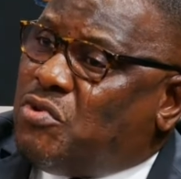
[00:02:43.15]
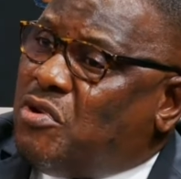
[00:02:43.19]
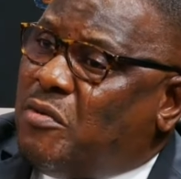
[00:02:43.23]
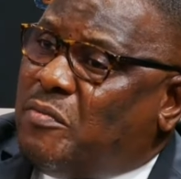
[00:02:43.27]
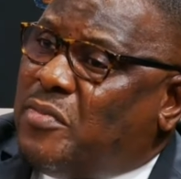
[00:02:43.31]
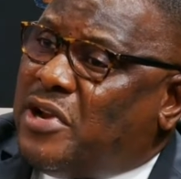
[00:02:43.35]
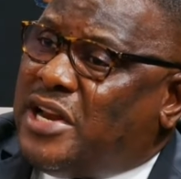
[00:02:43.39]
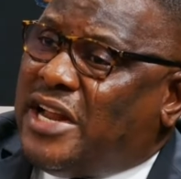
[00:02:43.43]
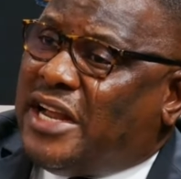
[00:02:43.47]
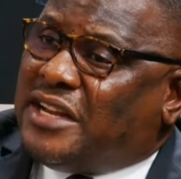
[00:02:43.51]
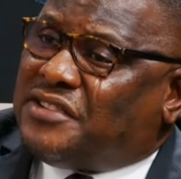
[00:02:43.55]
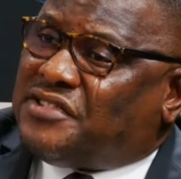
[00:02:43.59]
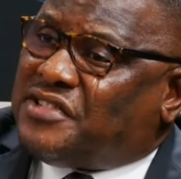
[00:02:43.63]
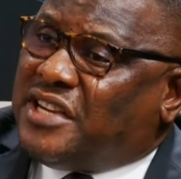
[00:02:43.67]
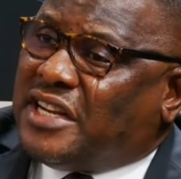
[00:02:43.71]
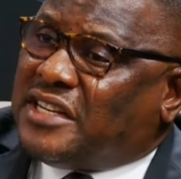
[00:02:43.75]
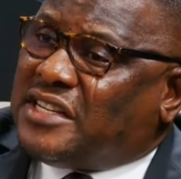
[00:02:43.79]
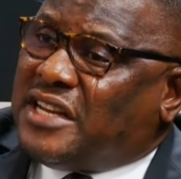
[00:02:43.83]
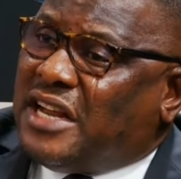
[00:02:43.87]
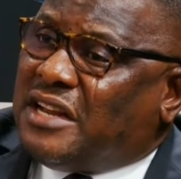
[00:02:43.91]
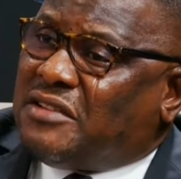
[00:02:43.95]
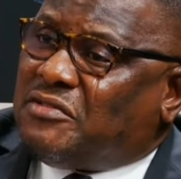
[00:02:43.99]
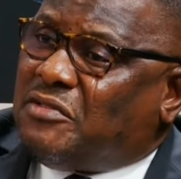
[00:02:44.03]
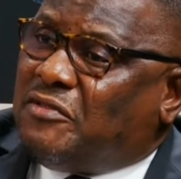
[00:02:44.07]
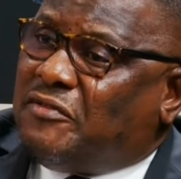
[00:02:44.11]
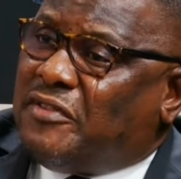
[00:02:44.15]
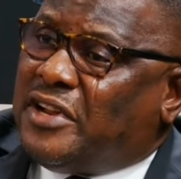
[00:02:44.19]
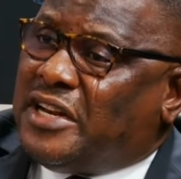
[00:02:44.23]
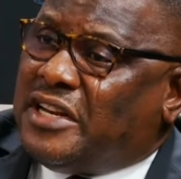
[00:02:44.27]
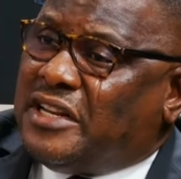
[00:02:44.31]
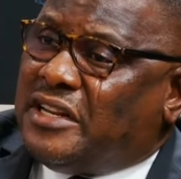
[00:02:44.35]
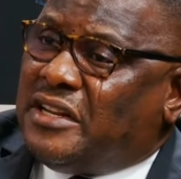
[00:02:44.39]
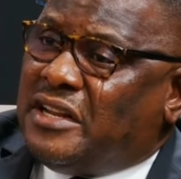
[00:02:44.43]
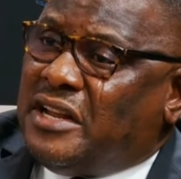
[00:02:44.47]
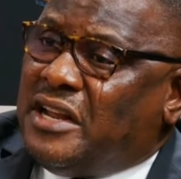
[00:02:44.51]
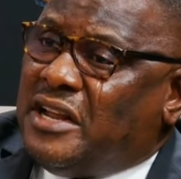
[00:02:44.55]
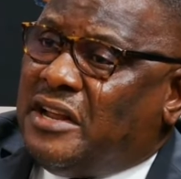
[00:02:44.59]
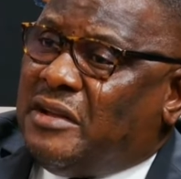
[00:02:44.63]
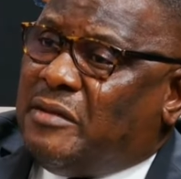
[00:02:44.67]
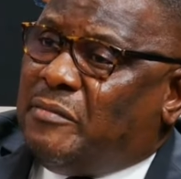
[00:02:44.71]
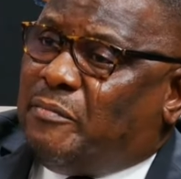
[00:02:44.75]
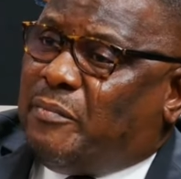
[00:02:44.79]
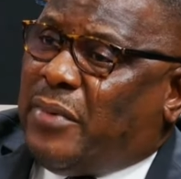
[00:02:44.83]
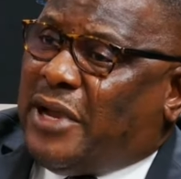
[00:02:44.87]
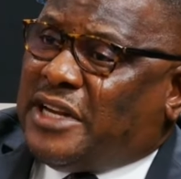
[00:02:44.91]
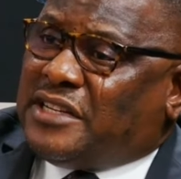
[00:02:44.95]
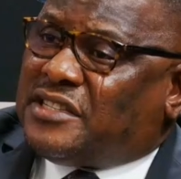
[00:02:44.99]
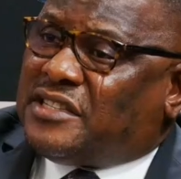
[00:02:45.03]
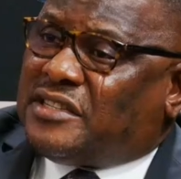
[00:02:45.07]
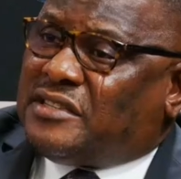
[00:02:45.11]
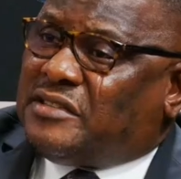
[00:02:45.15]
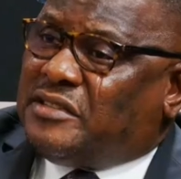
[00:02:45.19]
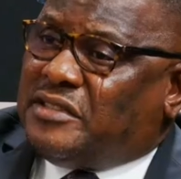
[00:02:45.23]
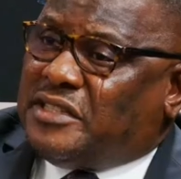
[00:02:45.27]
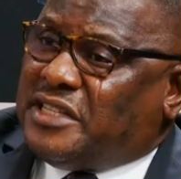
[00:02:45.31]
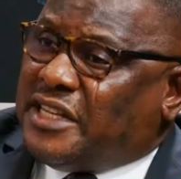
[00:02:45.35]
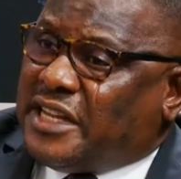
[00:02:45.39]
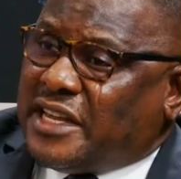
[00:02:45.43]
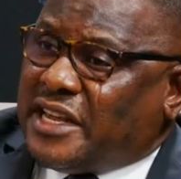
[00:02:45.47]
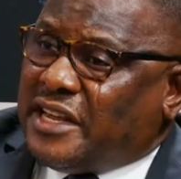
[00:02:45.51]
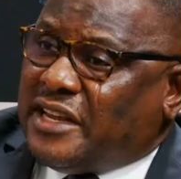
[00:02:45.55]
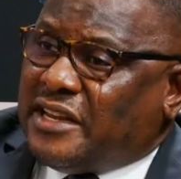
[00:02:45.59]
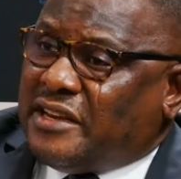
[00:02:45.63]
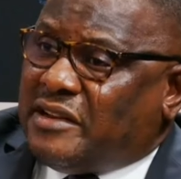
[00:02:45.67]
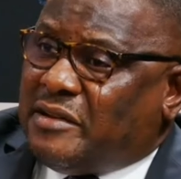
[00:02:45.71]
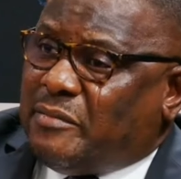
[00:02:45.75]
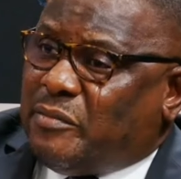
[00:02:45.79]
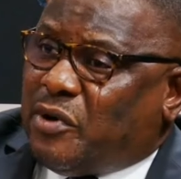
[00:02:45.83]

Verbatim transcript: nobody has checked that over the past decade.